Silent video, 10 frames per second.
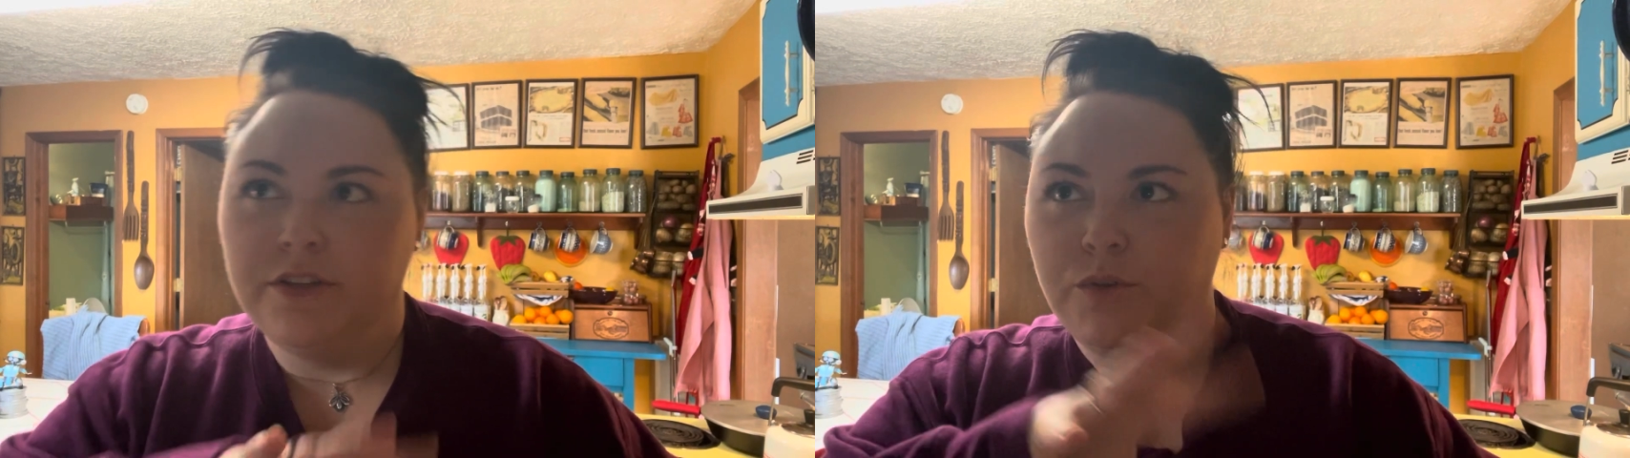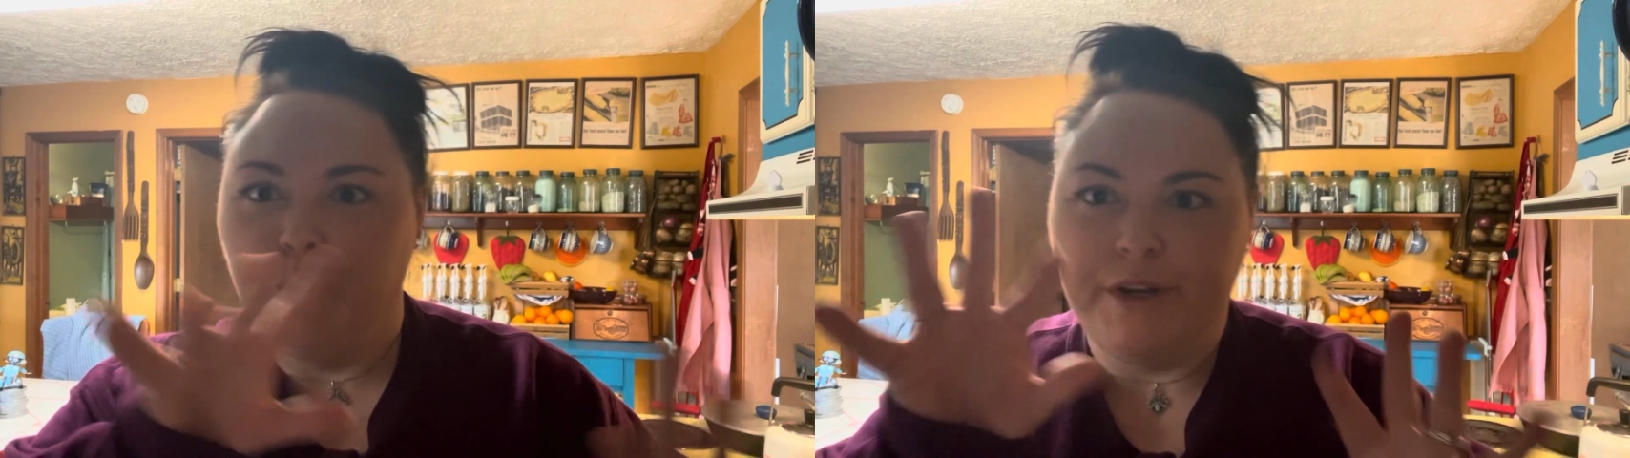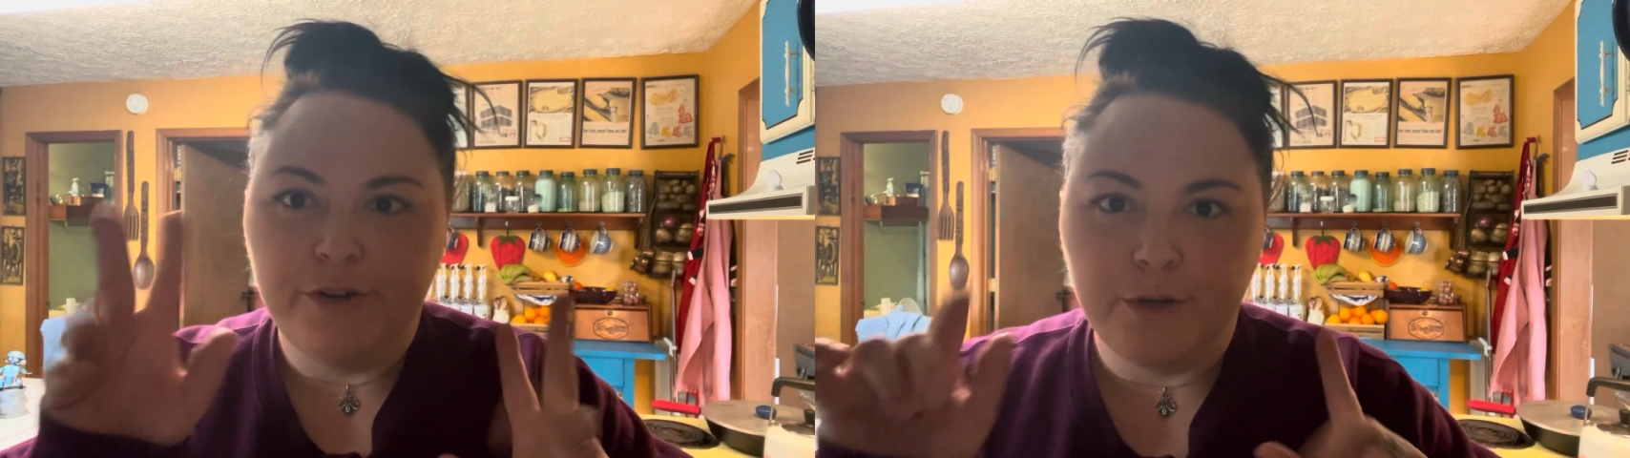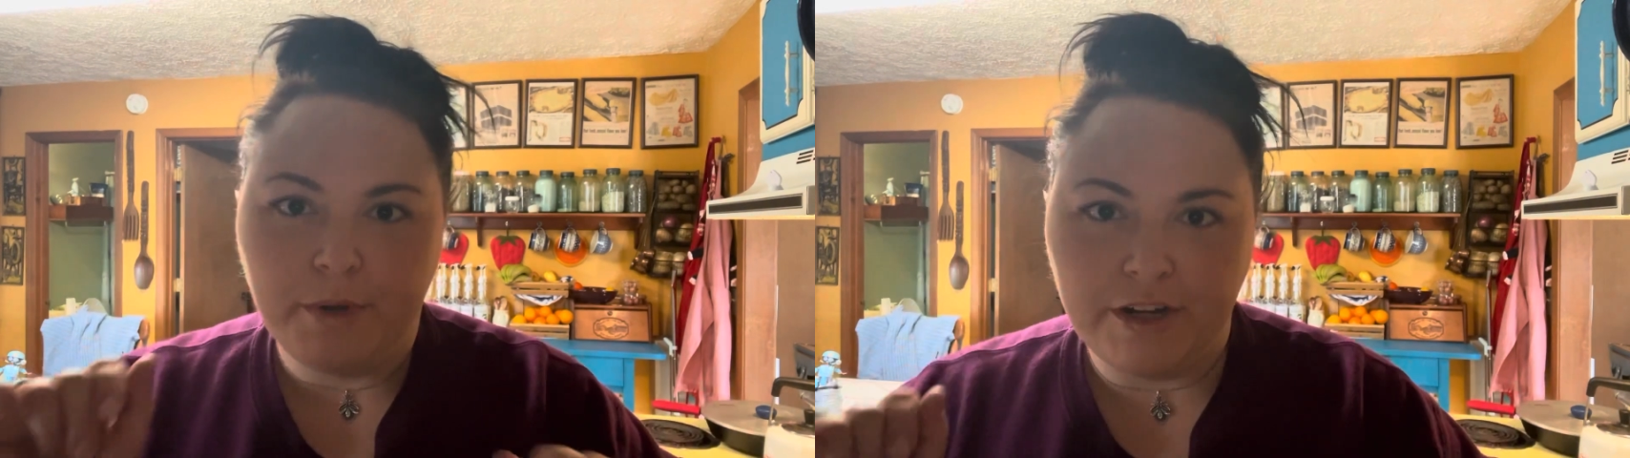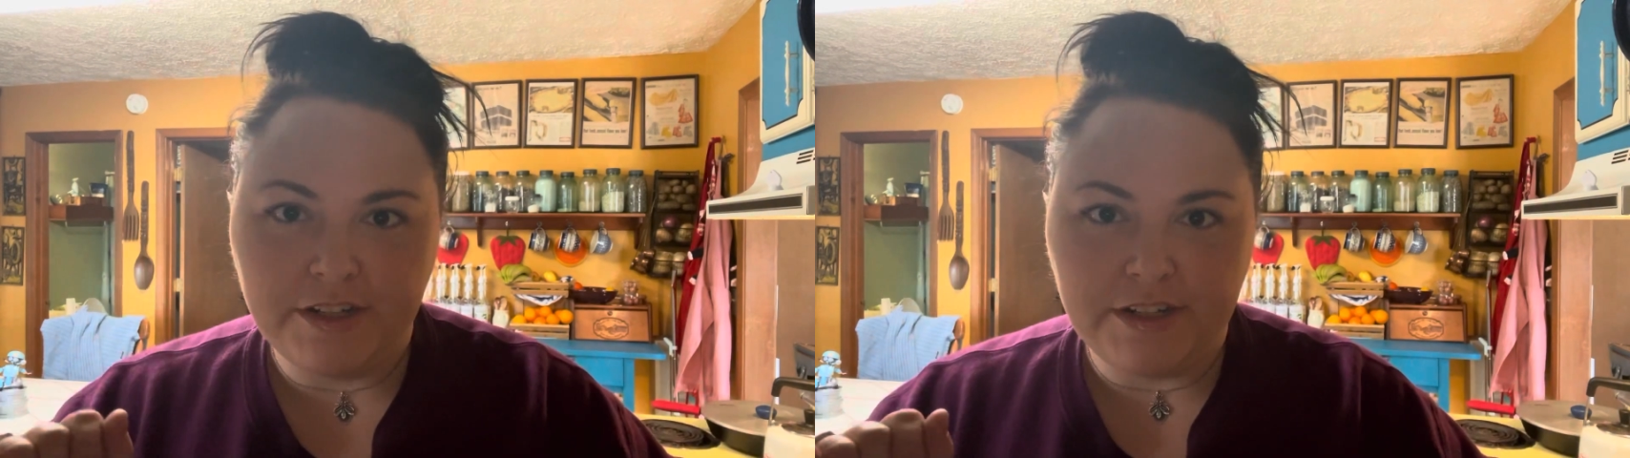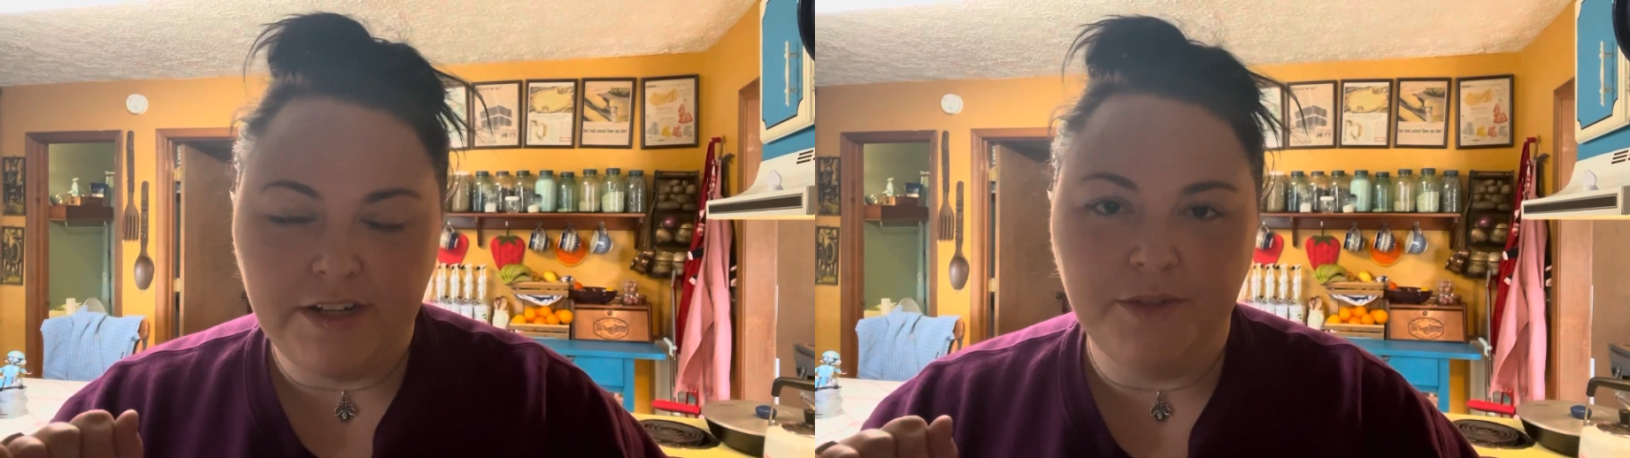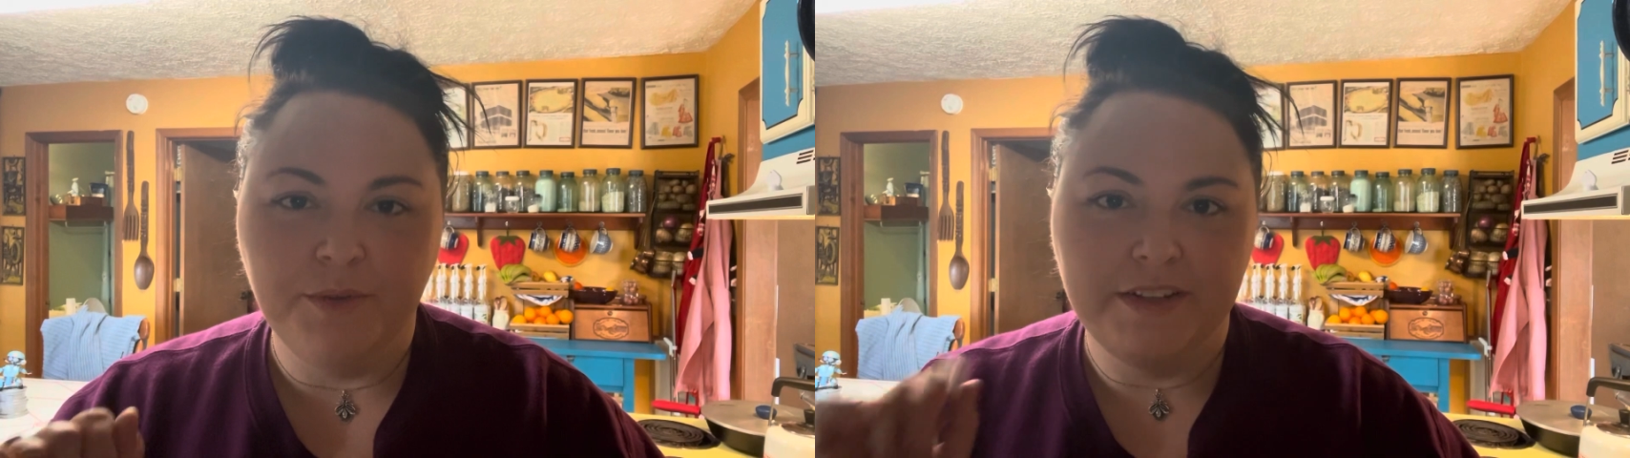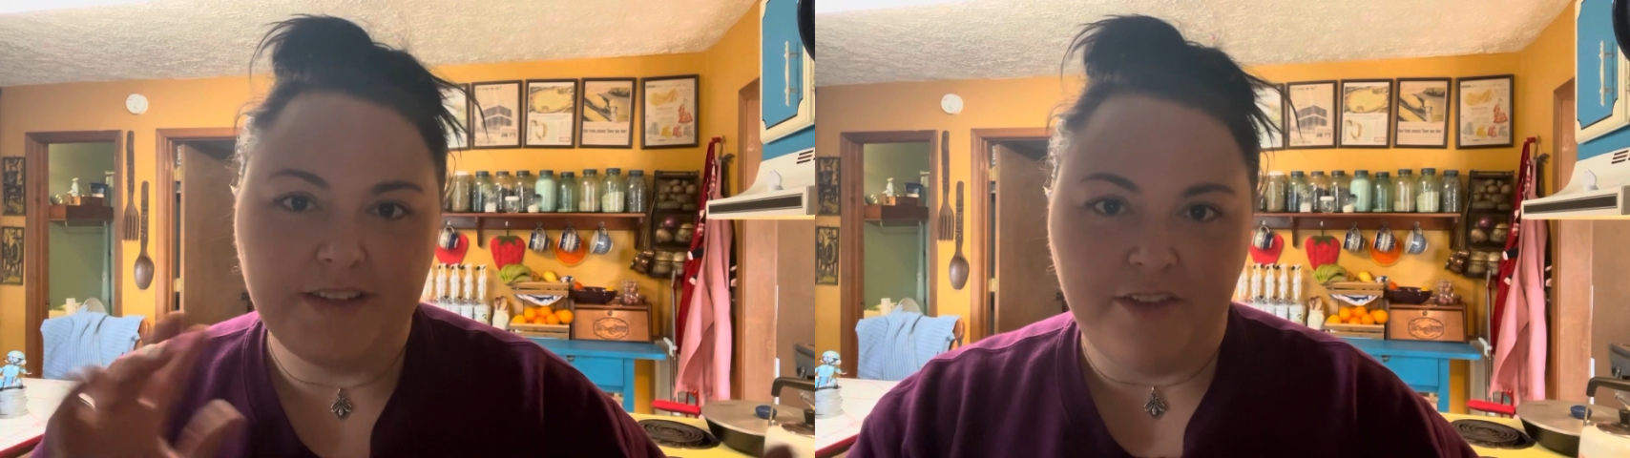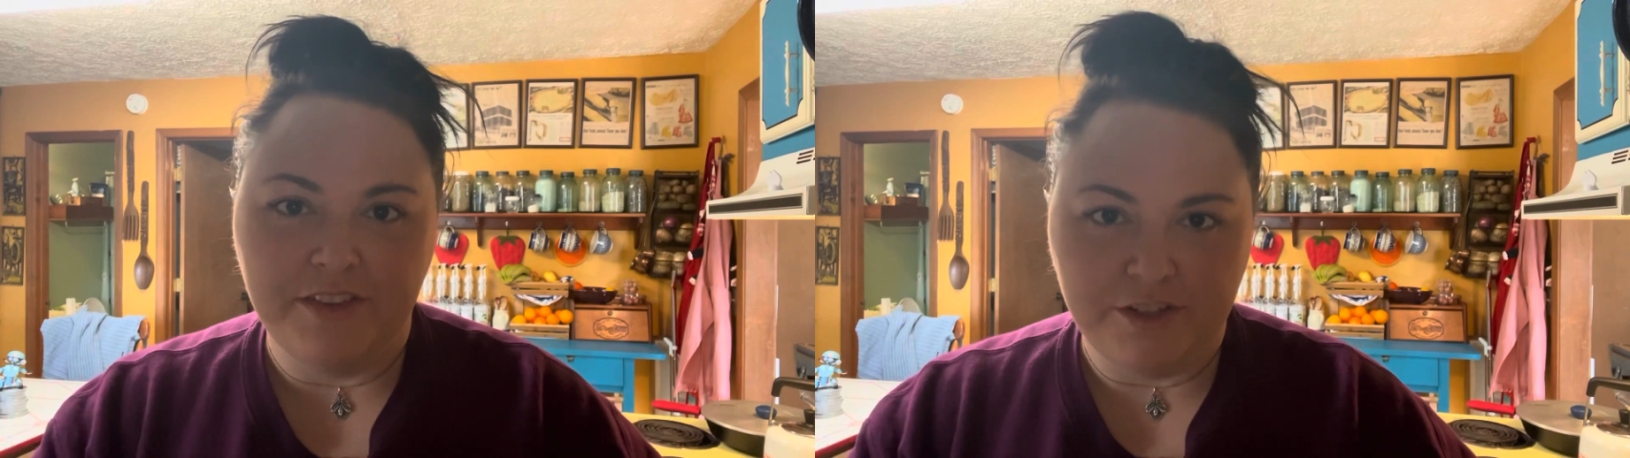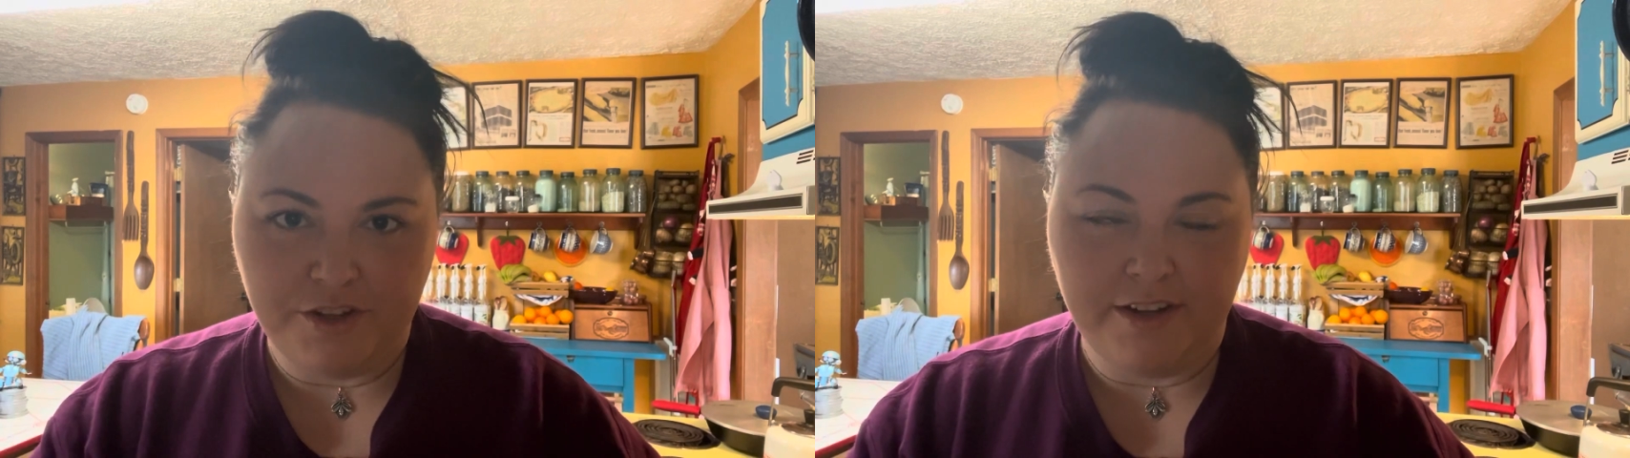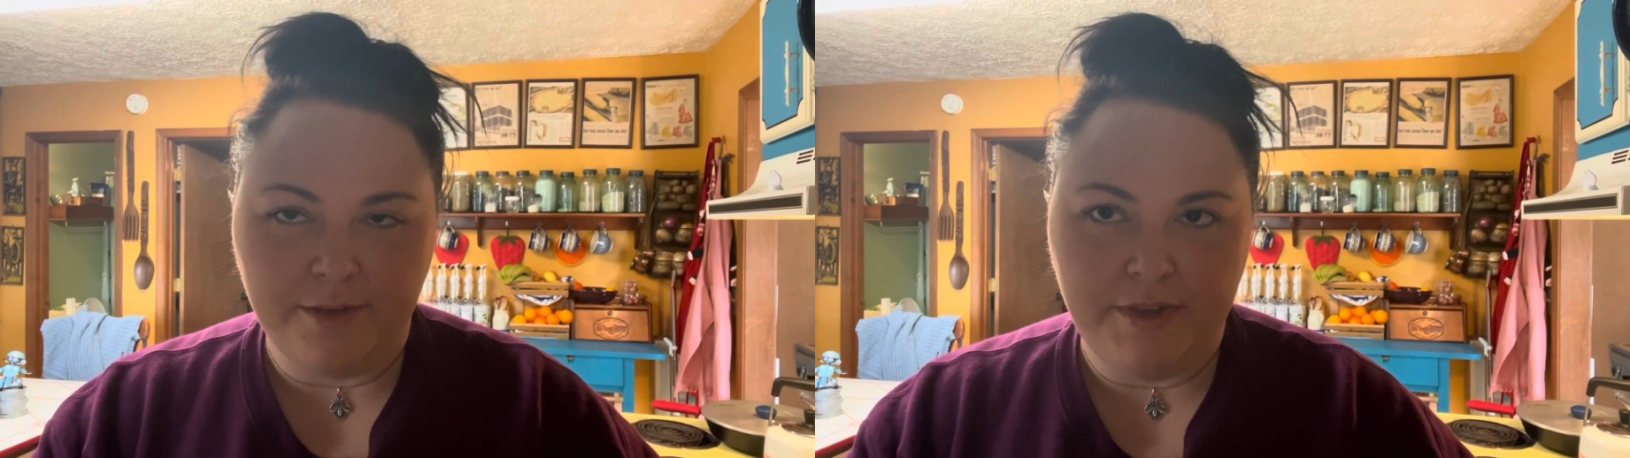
weird part was having the truck come